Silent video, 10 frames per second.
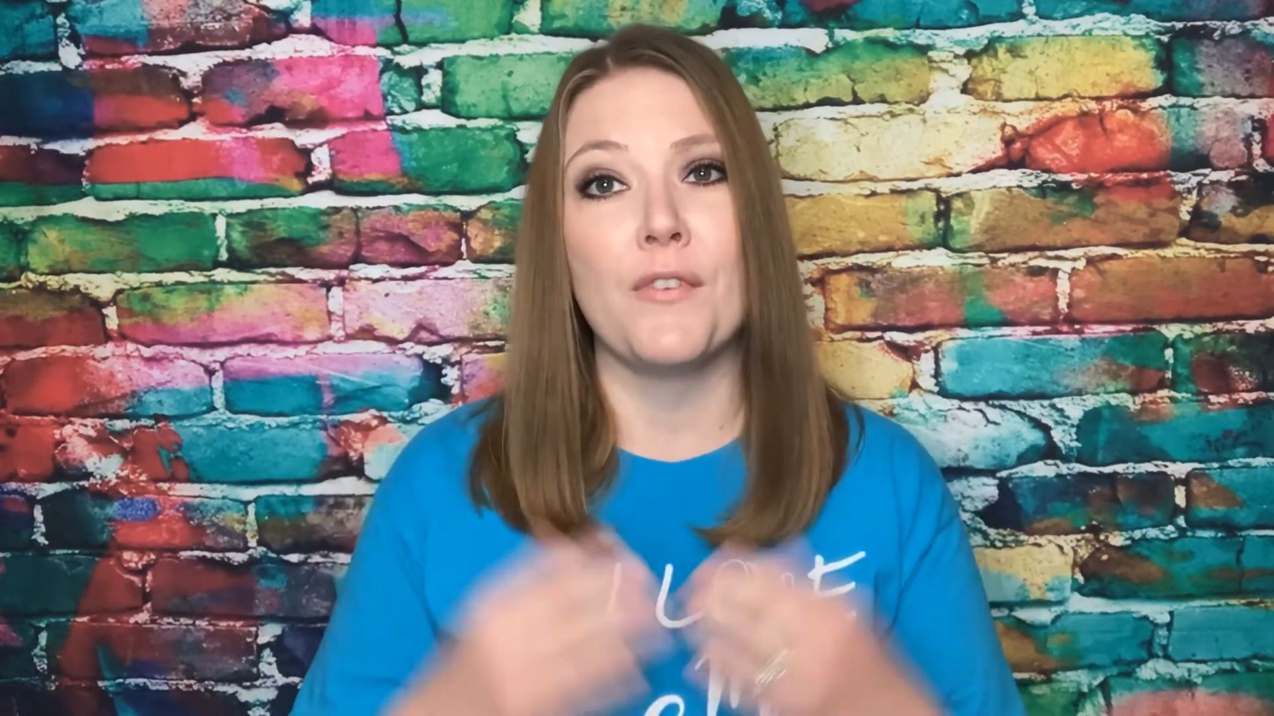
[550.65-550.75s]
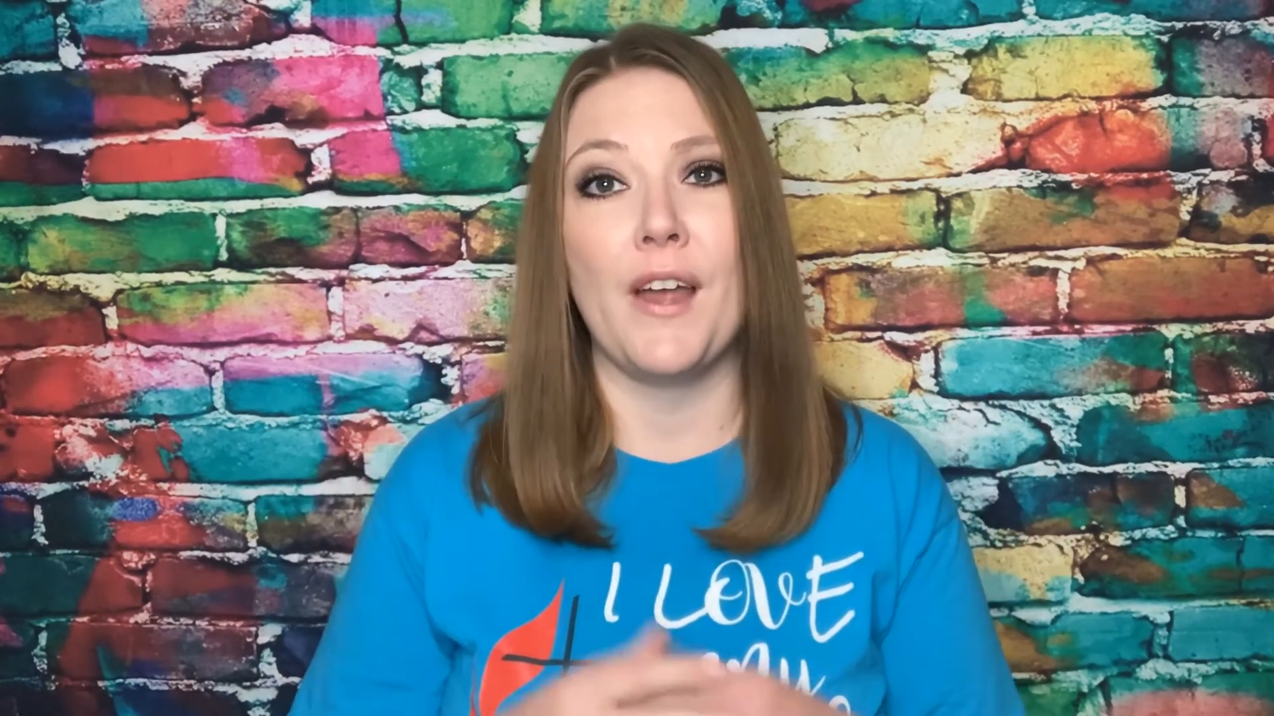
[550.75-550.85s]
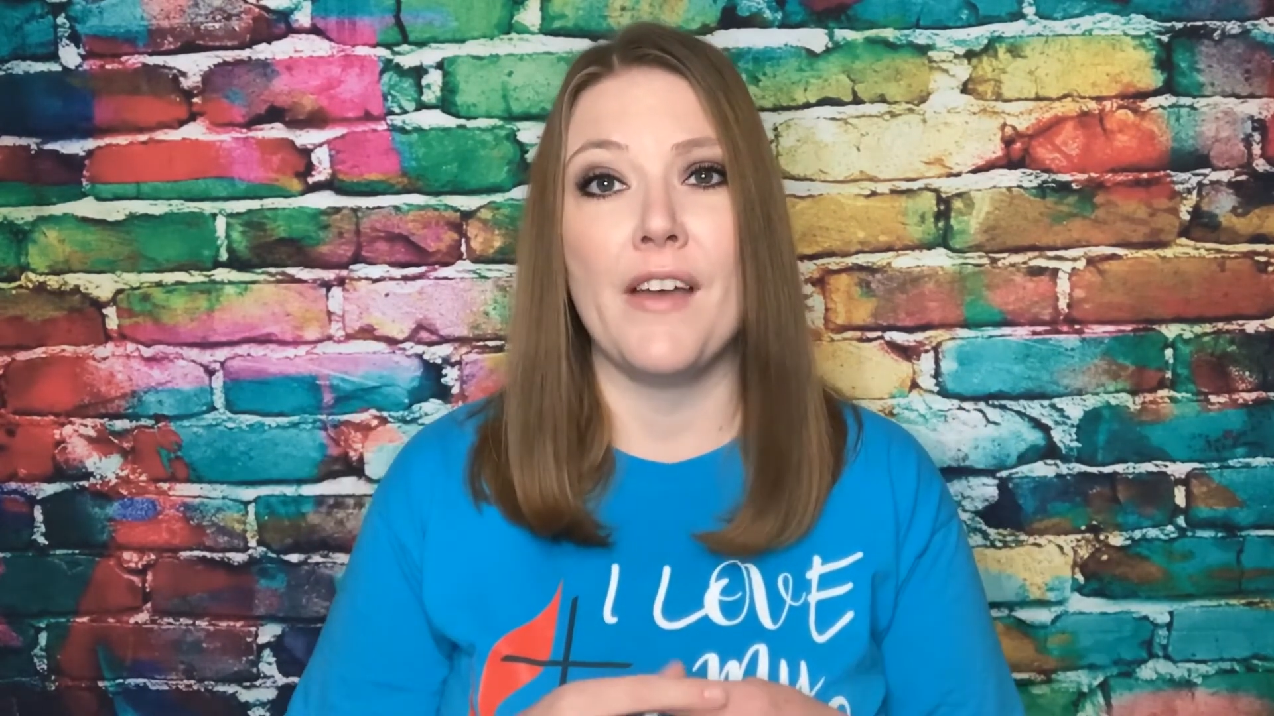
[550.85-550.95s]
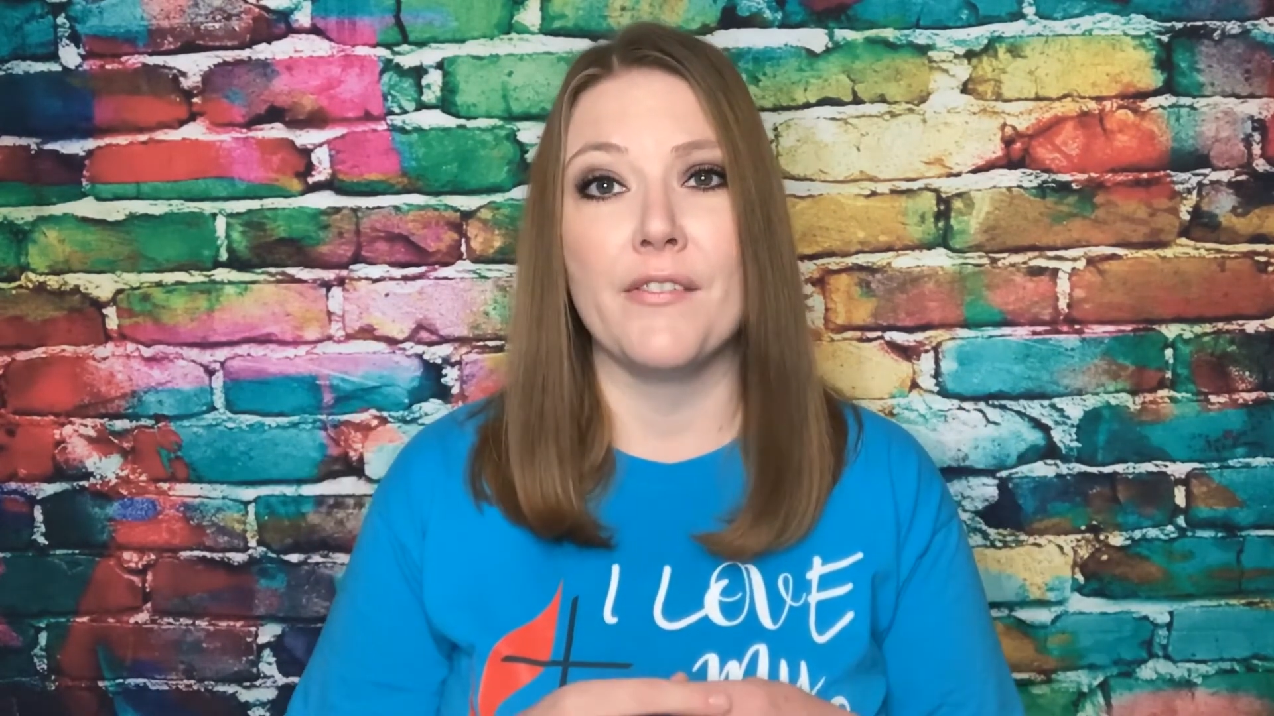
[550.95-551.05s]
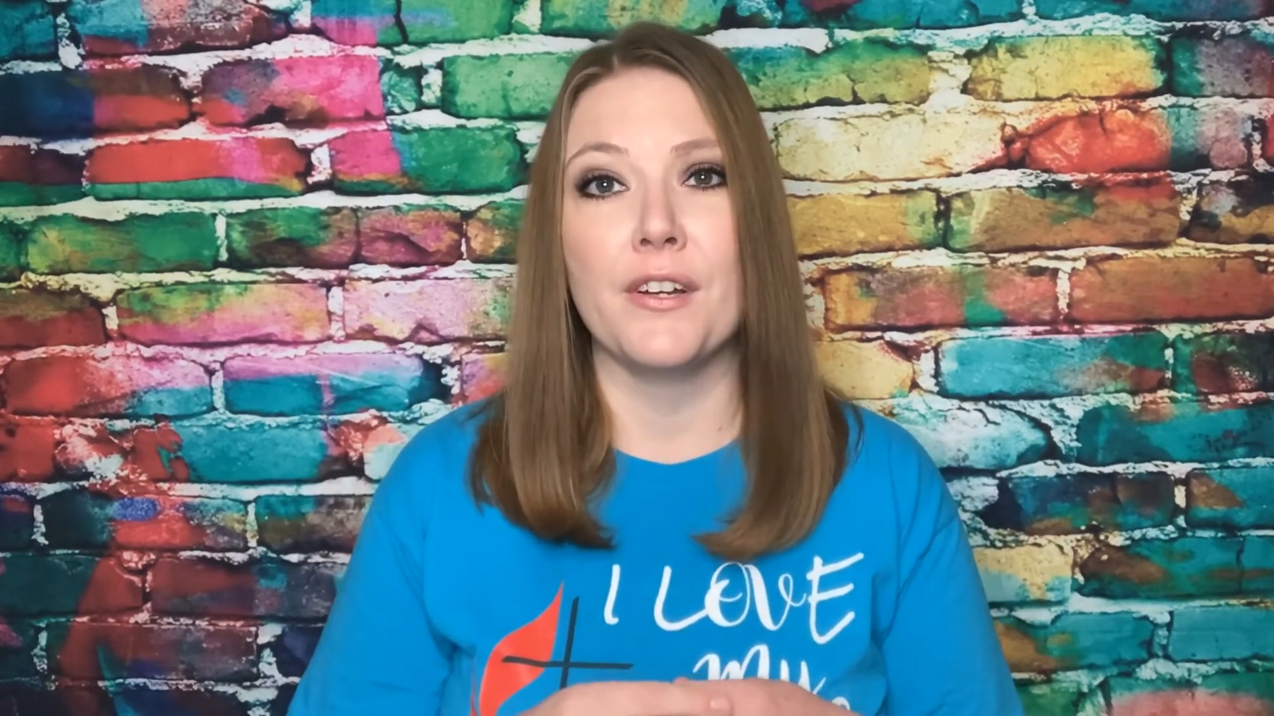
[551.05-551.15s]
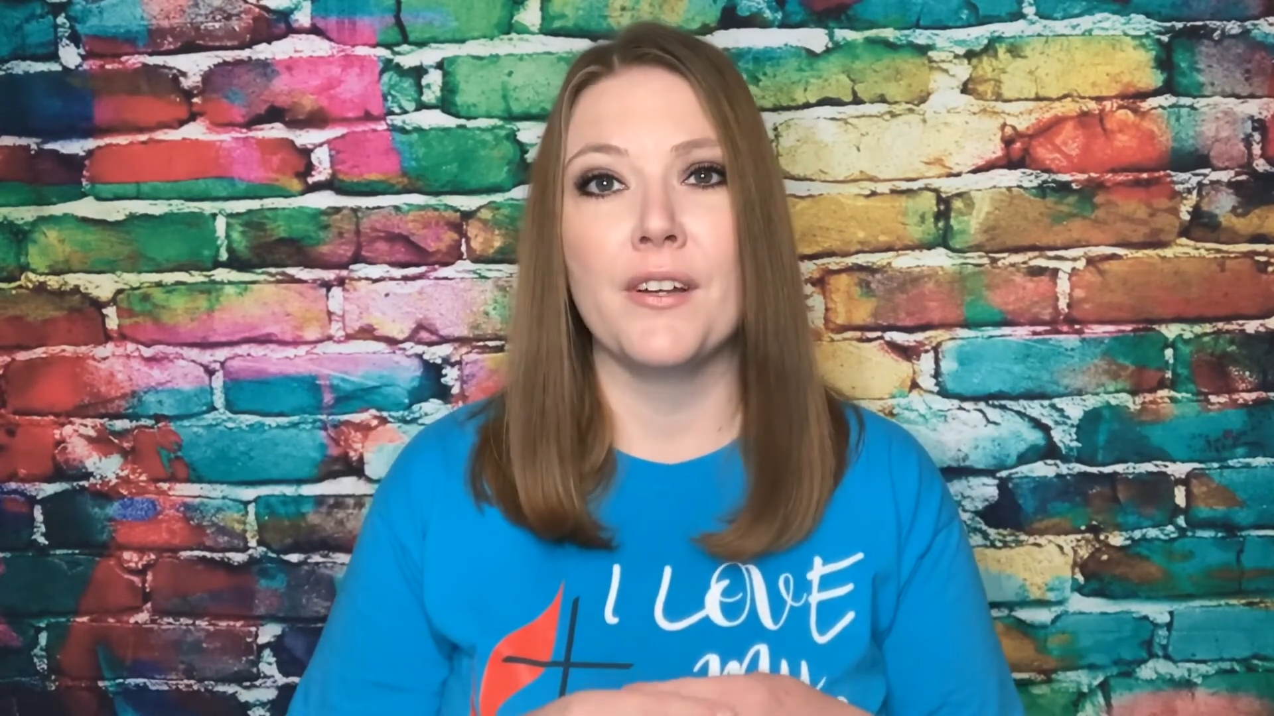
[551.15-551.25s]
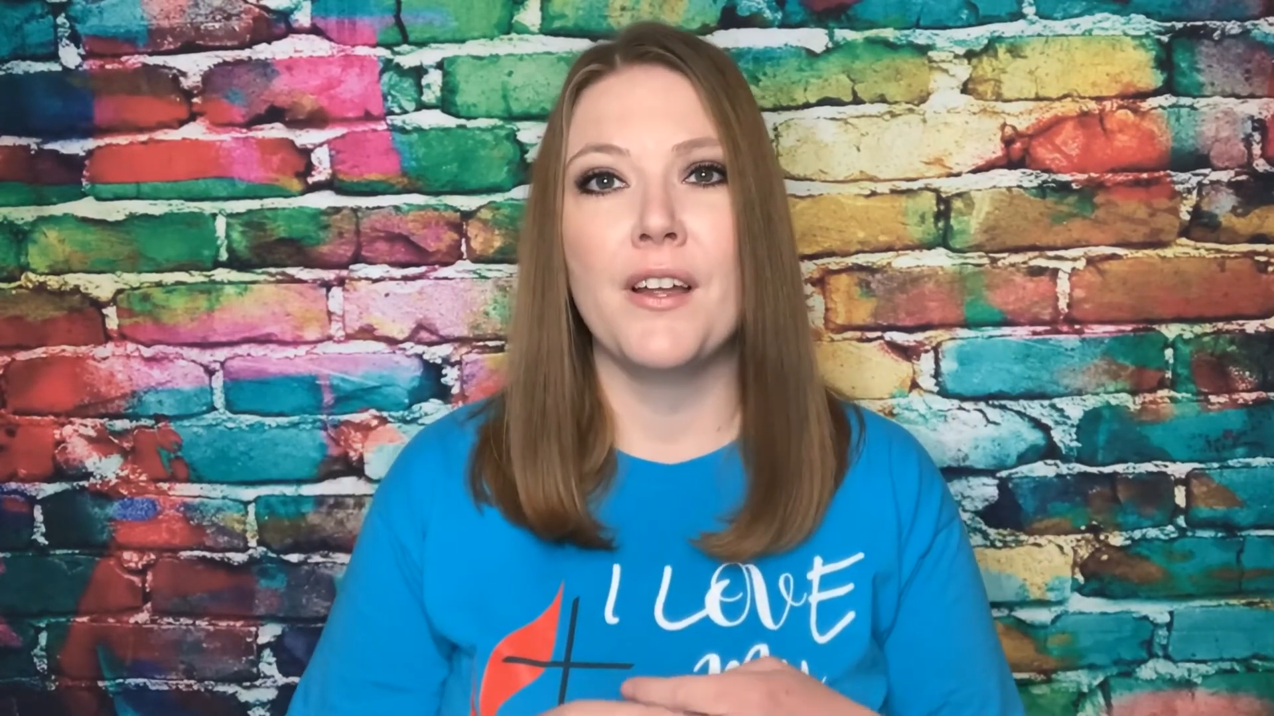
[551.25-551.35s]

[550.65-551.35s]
forever.